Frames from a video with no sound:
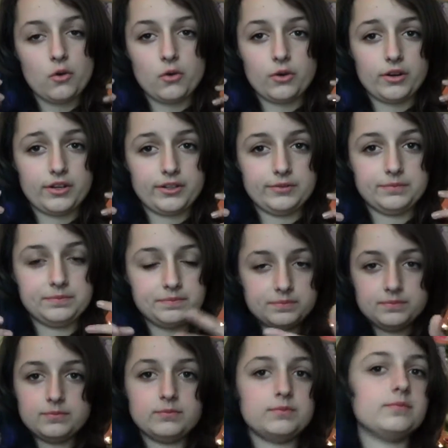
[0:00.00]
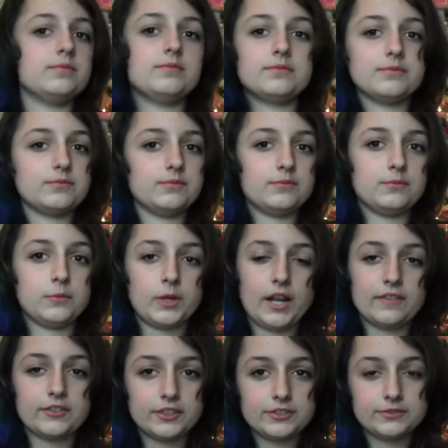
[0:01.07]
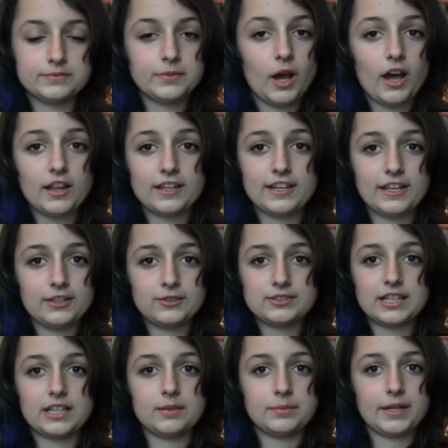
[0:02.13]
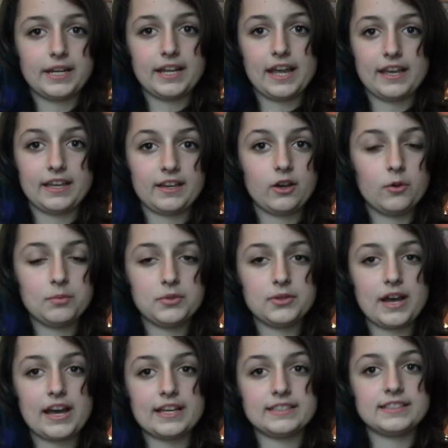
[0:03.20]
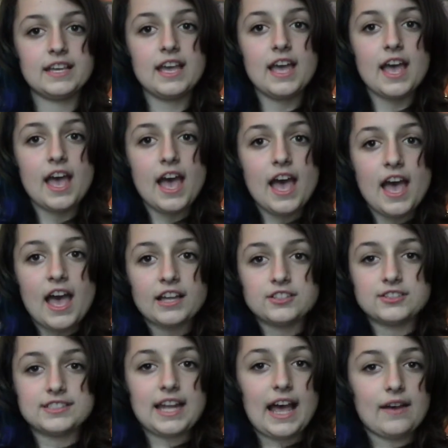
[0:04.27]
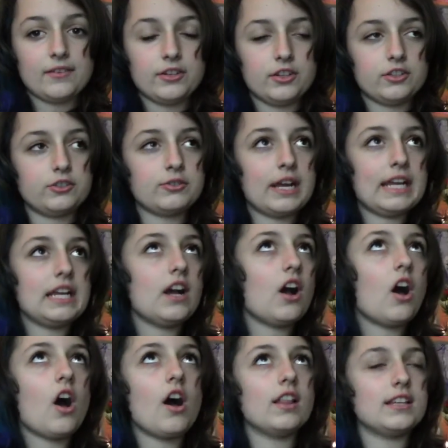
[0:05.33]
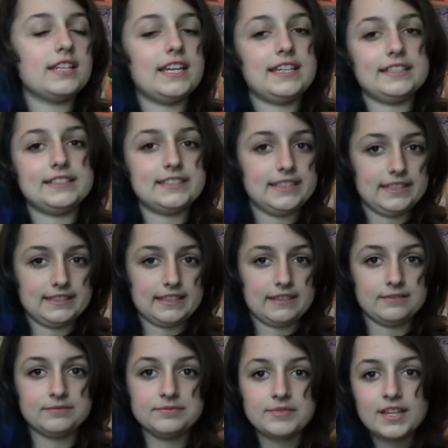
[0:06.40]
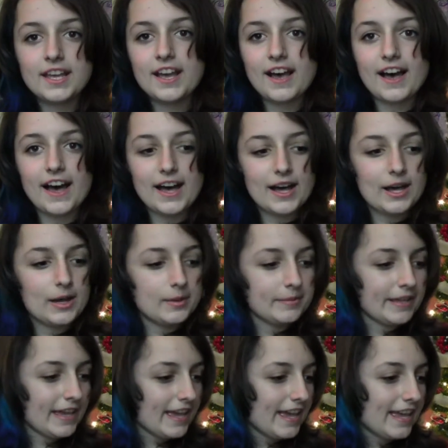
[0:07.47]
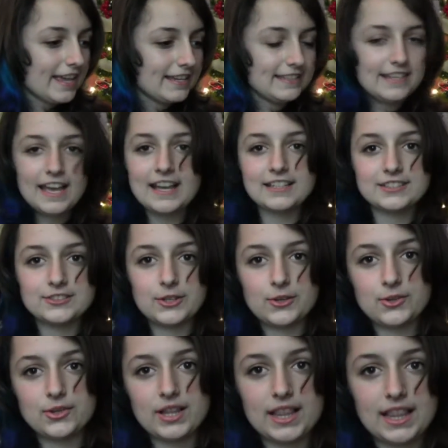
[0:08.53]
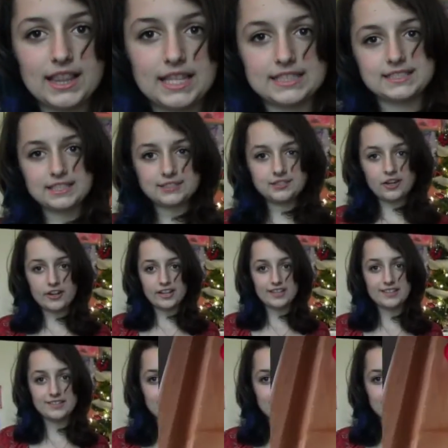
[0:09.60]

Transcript: or whatever holiday you celebrate, I hope you guys just have a great holiday season. And yeah, so let's get started.